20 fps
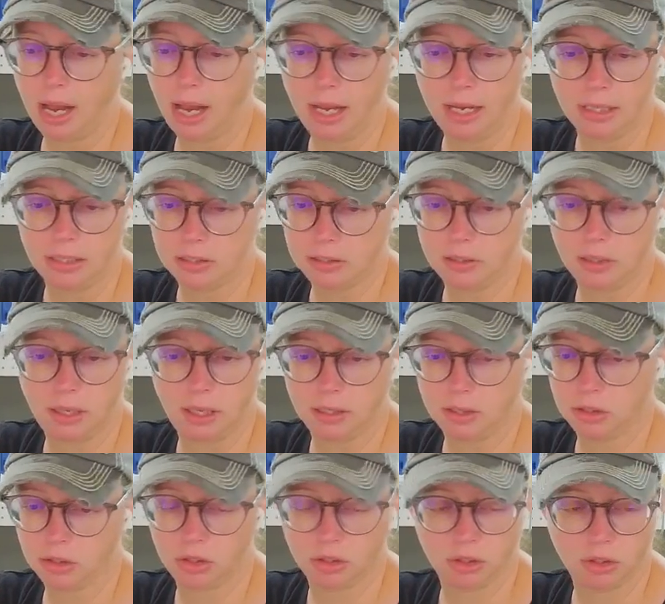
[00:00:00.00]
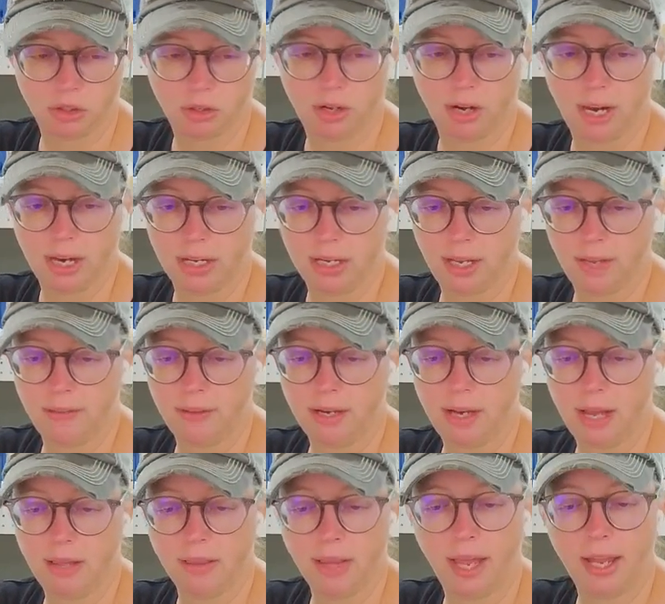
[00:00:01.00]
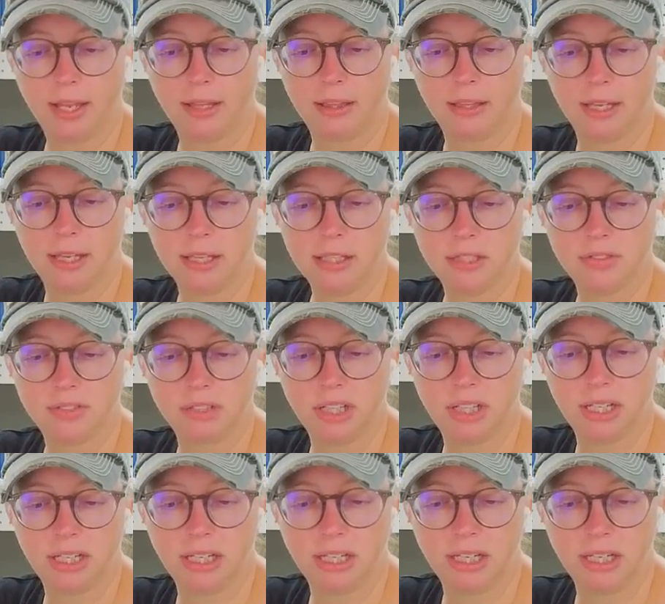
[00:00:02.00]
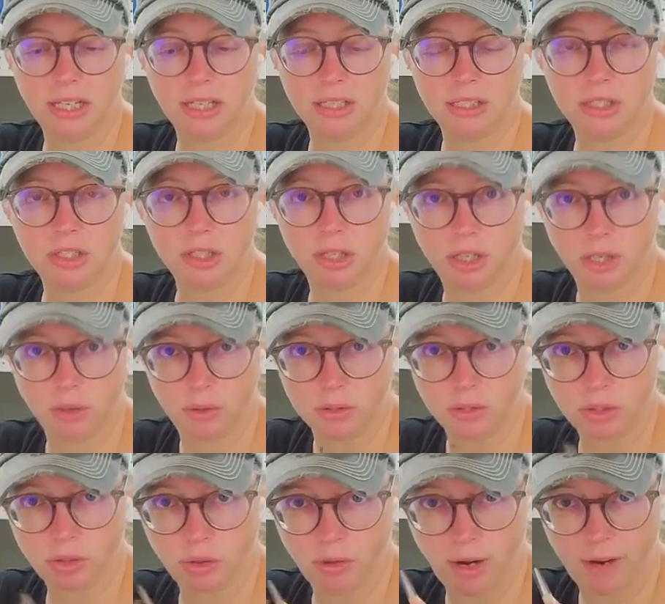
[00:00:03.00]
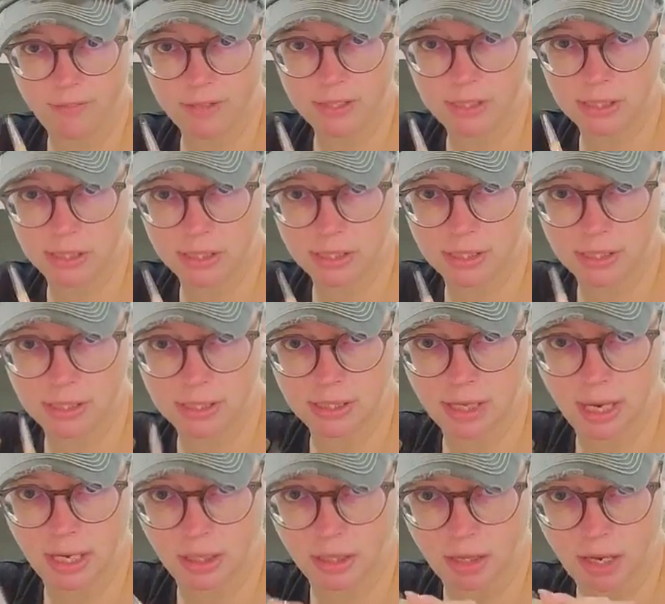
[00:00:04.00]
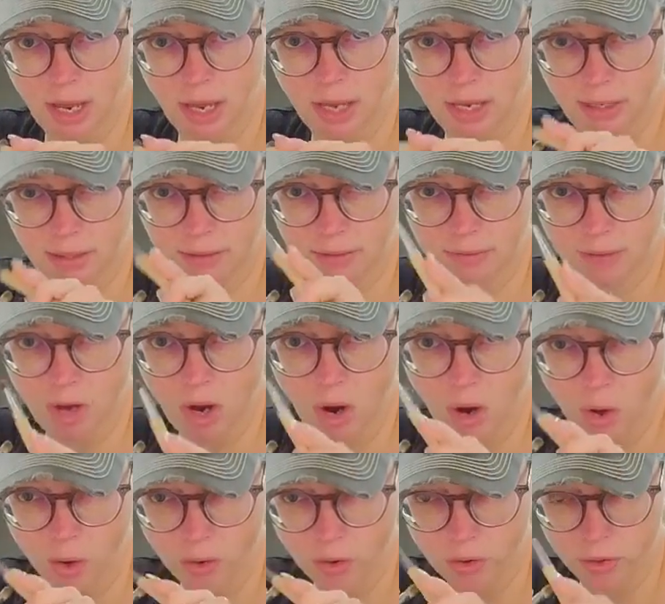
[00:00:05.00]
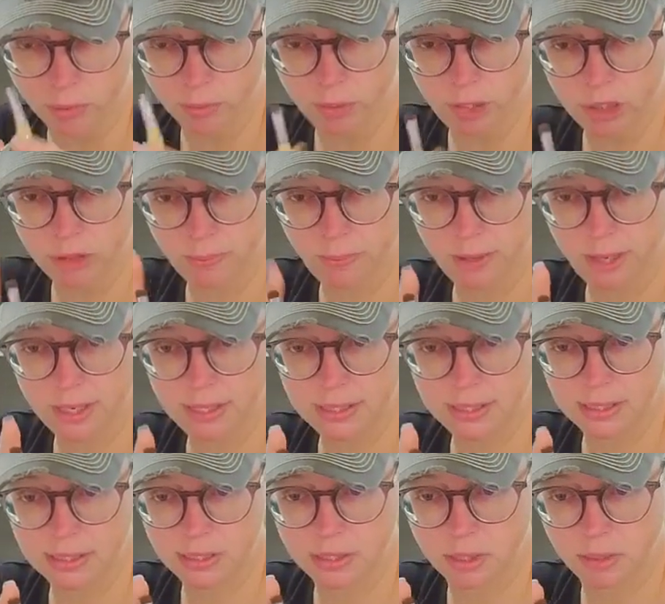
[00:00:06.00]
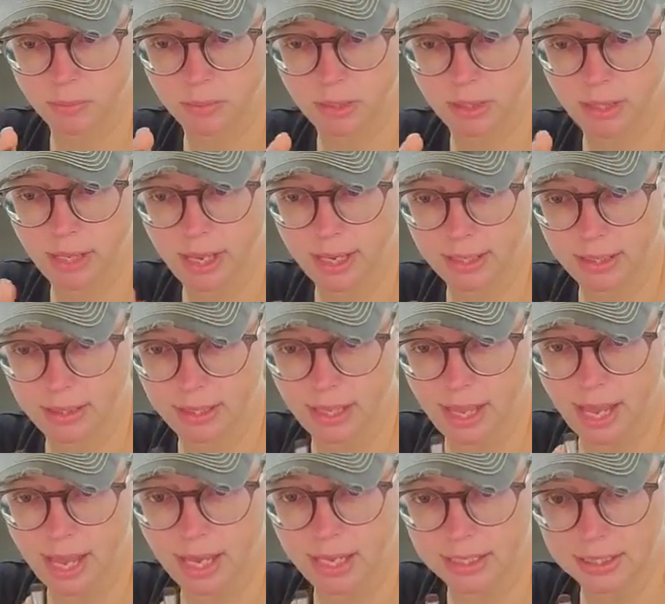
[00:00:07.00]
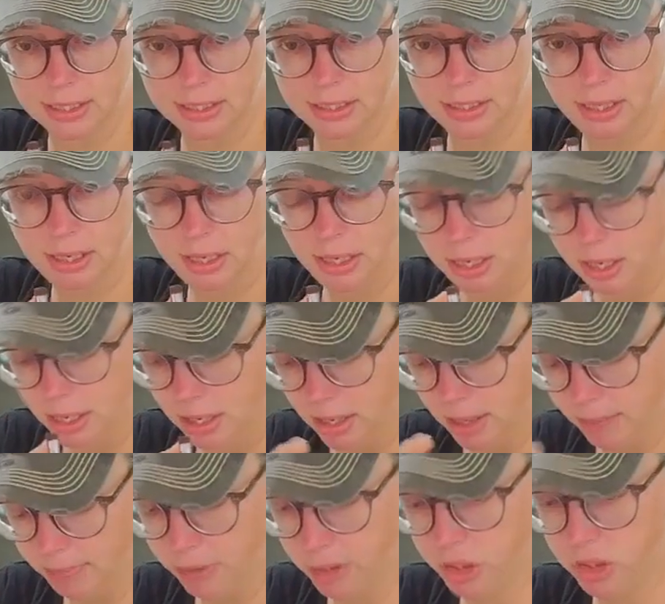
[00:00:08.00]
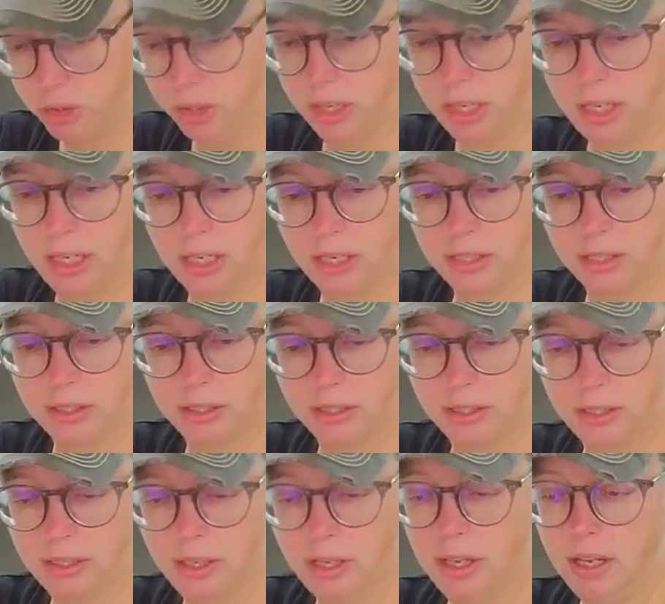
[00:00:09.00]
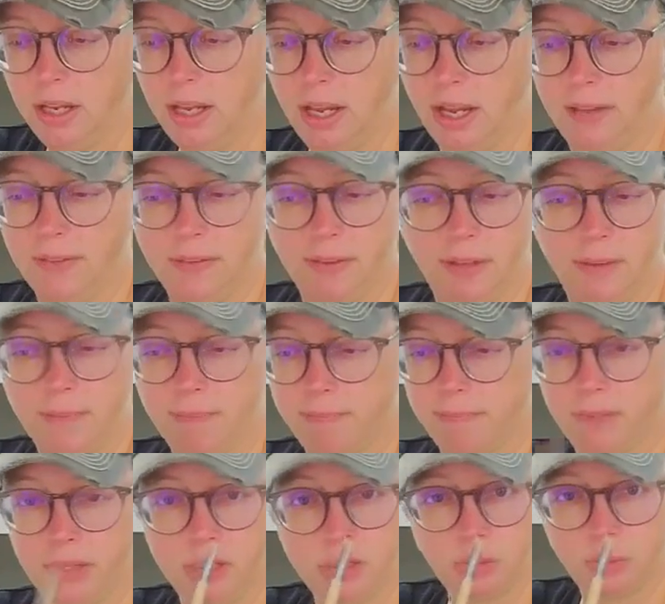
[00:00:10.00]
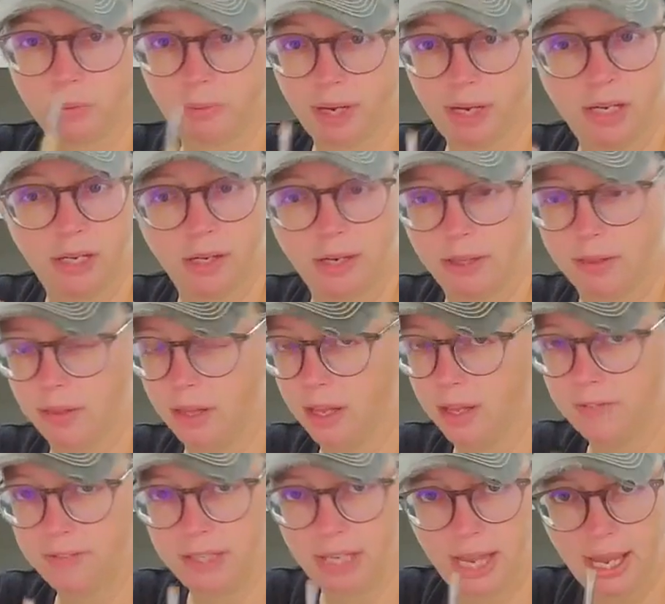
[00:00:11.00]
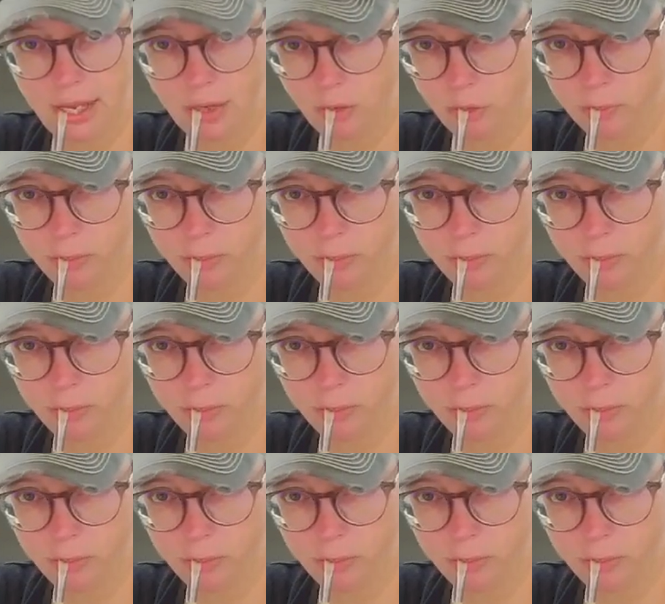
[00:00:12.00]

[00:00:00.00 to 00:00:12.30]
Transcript: it's just great. And then I like this for getting into those crevices and harder to reach places. So I really like that brush right here. And this one right here, I love the angled